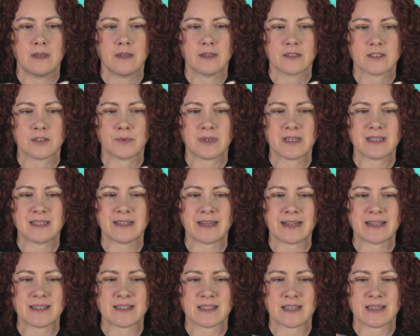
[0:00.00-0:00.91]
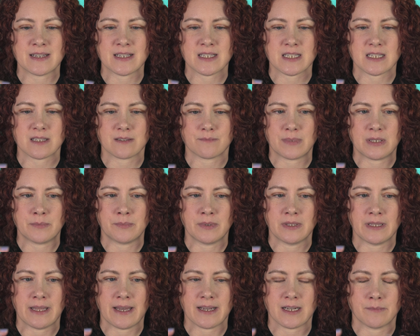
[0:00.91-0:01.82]
So one of the nice things
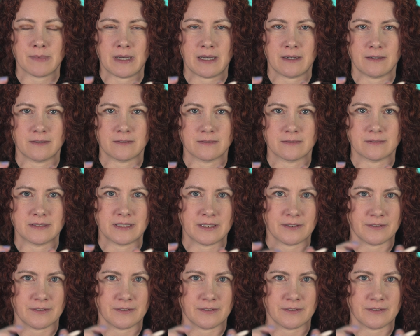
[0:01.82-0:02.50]
people like about,